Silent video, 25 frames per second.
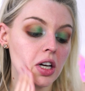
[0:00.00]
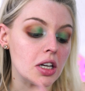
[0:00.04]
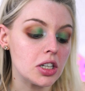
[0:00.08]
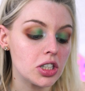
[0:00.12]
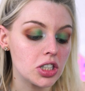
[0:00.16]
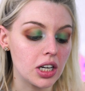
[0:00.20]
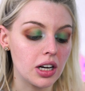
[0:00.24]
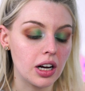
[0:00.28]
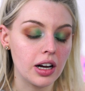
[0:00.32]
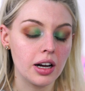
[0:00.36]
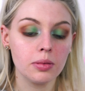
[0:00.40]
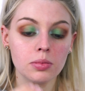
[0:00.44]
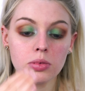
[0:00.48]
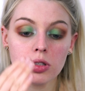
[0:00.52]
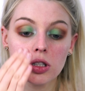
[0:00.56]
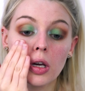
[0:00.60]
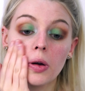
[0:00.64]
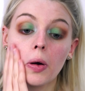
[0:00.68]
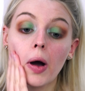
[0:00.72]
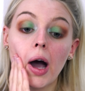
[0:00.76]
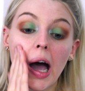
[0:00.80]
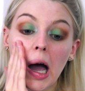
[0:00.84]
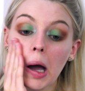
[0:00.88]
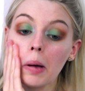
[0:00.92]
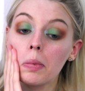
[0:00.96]
which I'm
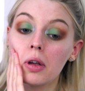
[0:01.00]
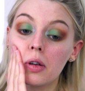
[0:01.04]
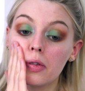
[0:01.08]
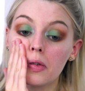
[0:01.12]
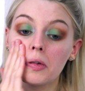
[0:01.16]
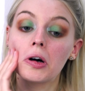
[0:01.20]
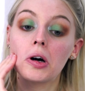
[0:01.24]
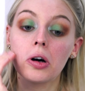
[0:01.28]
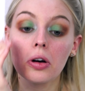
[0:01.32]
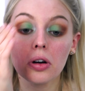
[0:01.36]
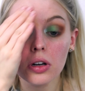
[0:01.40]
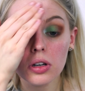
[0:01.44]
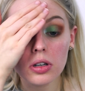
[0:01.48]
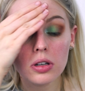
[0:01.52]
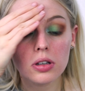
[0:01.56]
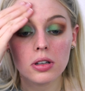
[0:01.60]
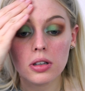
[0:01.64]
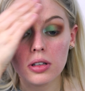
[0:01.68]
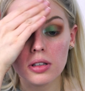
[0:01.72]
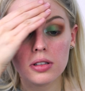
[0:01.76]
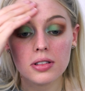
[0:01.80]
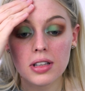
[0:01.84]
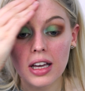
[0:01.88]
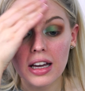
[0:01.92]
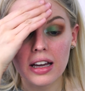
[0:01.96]
so happy for
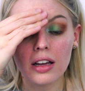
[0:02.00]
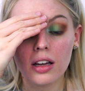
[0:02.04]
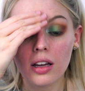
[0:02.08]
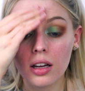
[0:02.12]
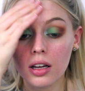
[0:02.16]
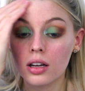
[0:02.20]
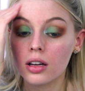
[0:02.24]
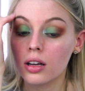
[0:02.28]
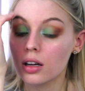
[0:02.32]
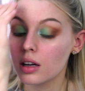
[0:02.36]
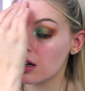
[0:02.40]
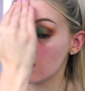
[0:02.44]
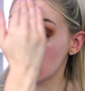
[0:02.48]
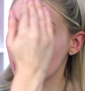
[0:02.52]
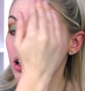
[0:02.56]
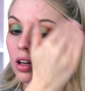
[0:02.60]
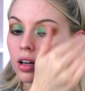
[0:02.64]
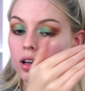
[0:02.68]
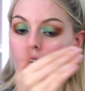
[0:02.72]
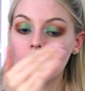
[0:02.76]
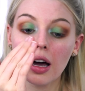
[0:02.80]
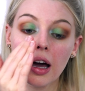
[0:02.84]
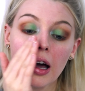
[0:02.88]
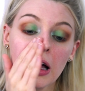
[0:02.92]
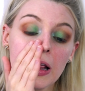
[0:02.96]
because
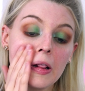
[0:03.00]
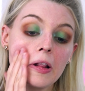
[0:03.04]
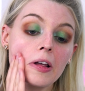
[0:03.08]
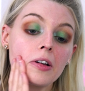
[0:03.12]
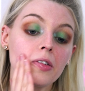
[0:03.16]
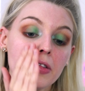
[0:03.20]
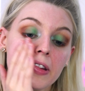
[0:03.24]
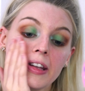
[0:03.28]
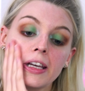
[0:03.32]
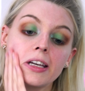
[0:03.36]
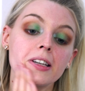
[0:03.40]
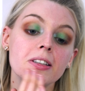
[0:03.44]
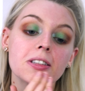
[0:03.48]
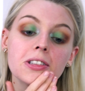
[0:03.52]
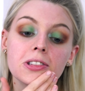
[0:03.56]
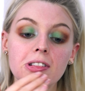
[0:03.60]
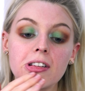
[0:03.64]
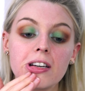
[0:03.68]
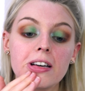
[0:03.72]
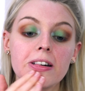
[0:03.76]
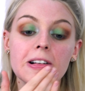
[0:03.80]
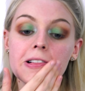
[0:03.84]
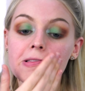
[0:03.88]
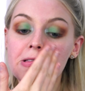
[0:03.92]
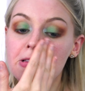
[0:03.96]
I love this
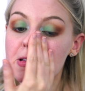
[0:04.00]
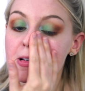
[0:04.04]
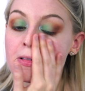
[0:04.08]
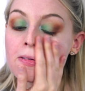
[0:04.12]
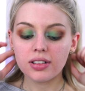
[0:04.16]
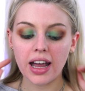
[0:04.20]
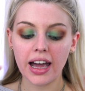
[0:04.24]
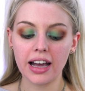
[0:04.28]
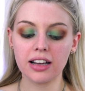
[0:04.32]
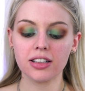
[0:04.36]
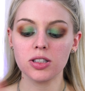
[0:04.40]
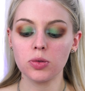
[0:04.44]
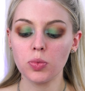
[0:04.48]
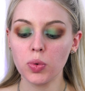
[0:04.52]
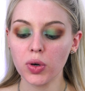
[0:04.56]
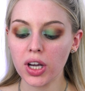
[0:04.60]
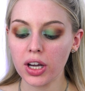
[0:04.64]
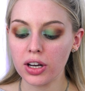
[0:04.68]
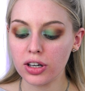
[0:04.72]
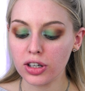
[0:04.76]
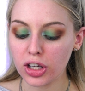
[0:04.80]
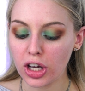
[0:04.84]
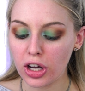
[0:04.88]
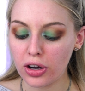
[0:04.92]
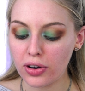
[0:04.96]
stuff. Next, we're
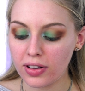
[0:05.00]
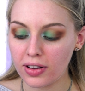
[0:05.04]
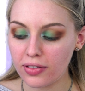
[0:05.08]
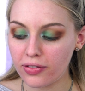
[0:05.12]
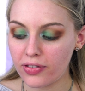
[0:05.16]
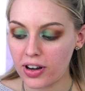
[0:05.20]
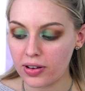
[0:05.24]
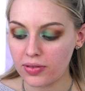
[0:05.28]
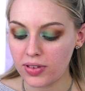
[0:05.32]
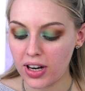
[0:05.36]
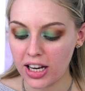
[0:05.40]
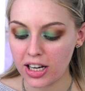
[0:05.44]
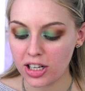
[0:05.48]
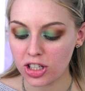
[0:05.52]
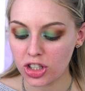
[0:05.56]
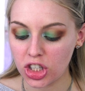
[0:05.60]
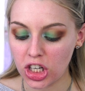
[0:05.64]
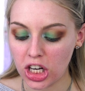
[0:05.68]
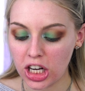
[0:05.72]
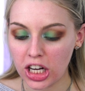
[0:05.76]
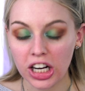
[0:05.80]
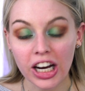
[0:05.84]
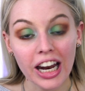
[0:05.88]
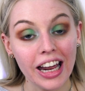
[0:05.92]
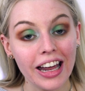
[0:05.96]
going to go in the
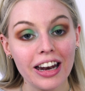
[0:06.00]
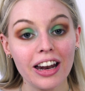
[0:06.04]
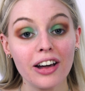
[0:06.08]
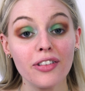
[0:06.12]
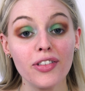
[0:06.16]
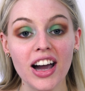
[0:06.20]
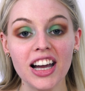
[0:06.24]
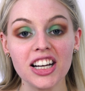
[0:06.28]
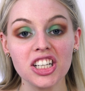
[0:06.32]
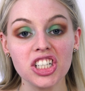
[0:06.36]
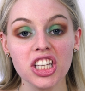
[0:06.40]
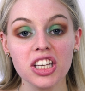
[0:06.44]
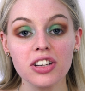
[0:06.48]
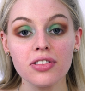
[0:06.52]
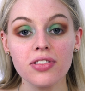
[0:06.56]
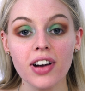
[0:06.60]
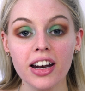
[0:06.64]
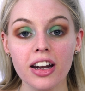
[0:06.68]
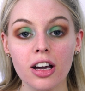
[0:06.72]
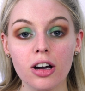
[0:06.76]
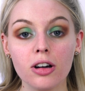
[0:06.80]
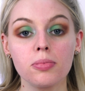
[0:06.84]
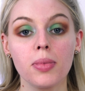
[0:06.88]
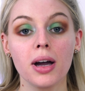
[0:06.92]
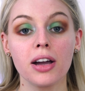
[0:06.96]
foundation, and I've actually
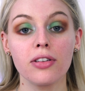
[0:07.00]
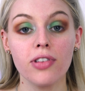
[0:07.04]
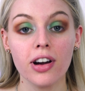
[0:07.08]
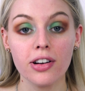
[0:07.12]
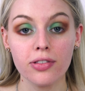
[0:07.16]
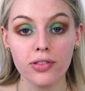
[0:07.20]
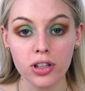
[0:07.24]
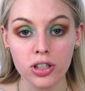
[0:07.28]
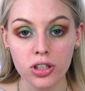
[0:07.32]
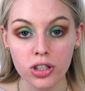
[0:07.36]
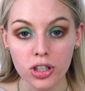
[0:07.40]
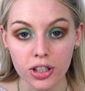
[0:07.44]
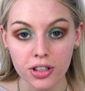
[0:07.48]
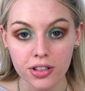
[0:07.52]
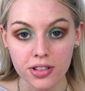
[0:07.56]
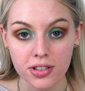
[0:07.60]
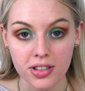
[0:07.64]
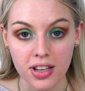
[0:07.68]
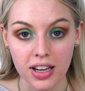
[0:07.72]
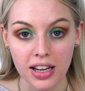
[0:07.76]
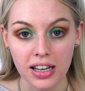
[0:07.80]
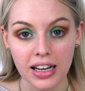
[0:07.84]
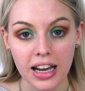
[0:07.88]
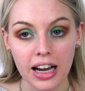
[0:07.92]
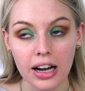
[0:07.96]
run out of my Revlon
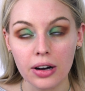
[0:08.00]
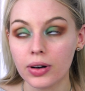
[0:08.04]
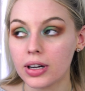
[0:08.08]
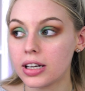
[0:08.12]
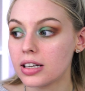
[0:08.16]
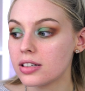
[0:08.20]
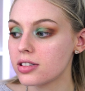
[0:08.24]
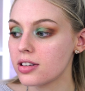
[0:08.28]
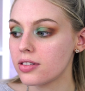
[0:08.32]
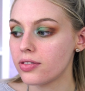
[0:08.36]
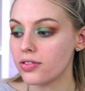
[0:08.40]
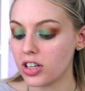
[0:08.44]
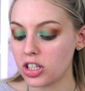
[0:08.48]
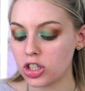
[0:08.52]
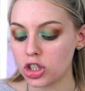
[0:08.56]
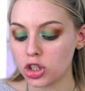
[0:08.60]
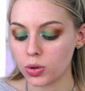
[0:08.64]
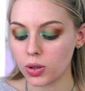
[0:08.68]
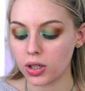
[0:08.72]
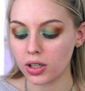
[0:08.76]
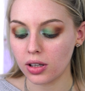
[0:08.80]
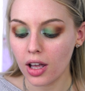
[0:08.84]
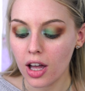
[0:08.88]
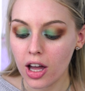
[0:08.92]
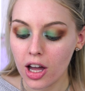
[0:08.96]
Colorstay now. It is
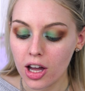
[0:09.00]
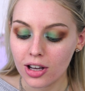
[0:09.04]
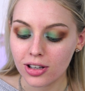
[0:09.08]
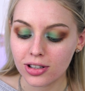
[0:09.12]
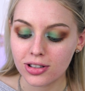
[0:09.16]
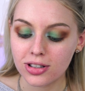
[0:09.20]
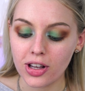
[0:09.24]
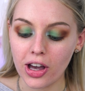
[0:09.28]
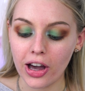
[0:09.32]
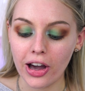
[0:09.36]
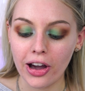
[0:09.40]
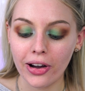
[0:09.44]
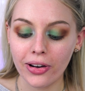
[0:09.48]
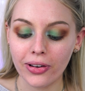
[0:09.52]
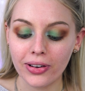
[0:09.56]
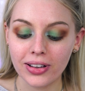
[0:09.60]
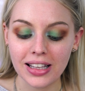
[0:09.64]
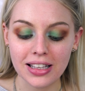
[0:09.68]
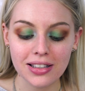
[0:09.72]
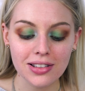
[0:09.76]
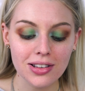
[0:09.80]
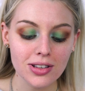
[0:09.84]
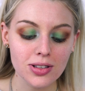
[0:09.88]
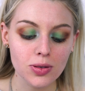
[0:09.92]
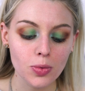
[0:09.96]
official. So
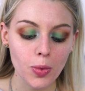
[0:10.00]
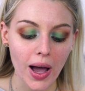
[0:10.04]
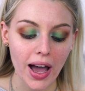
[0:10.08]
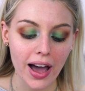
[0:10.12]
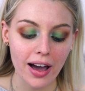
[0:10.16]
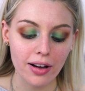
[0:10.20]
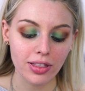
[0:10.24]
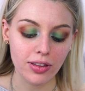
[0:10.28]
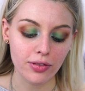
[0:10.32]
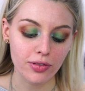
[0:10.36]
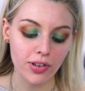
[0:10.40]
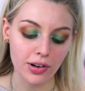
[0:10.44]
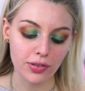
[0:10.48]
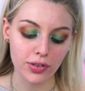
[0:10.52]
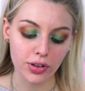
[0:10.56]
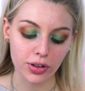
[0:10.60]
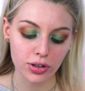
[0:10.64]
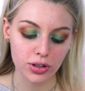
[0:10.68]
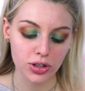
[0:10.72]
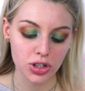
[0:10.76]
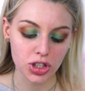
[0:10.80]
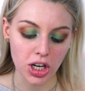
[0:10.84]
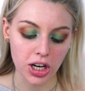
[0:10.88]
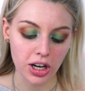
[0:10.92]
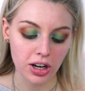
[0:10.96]
this is where the
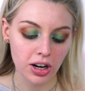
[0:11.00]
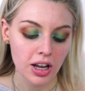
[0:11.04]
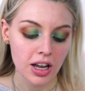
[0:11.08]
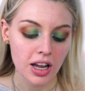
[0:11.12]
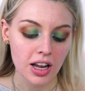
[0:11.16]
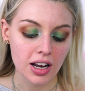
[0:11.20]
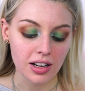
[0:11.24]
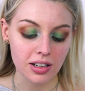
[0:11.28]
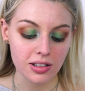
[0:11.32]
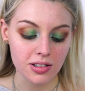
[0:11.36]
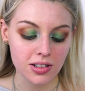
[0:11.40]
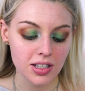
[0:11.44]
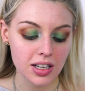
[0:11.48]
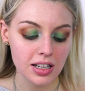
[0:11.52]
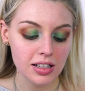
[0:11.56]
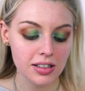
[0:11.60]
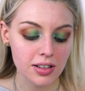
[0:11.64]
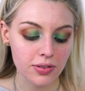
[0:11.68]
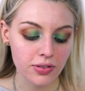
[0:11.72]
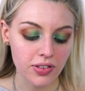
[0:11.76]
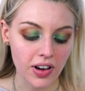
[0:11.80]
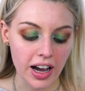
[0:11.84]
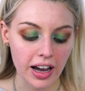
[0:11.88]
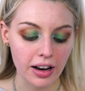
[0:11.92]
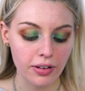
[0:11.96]
Revolution Conceal and
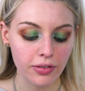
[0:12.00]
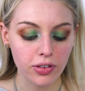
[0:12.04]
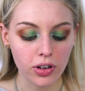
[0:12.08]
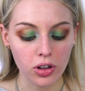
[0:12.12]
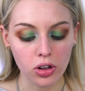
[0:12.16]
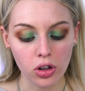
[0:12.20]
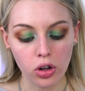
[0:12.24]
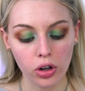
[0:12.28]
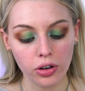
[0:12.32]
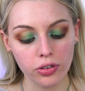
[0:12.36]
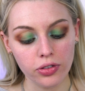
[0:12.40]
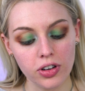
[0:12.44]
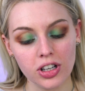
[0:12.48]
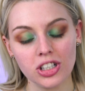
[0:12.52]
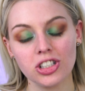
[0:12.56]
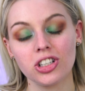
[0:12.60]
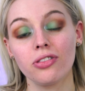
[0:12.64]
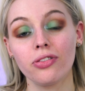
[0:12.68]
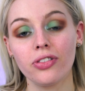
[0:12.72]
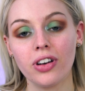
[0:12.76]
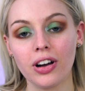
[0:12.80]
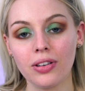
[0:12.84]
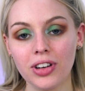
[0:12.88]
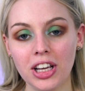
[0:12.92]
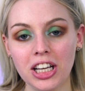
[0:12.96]
Define Full Coverage
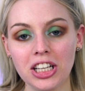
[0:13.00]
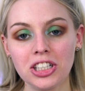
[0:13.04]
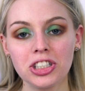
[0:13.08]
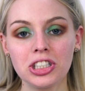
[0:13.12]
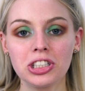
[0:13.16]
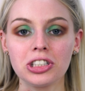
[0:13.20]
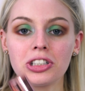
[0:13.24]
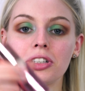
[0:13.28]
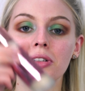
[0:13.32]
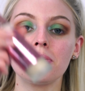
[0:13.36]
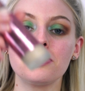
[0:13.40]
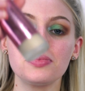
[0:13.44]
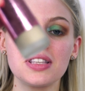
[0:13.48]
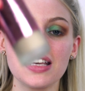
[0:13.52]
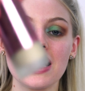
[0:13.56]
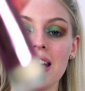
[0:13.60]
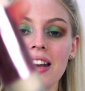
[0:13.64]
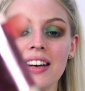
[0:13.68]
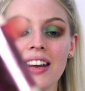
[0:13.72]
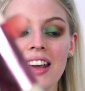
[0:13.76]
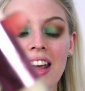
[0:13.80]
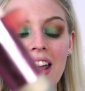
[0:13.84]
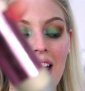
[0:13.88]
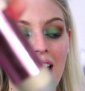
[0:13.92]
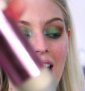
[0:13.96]
Foundation comes
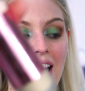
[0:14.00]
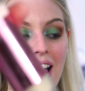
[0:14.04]
in,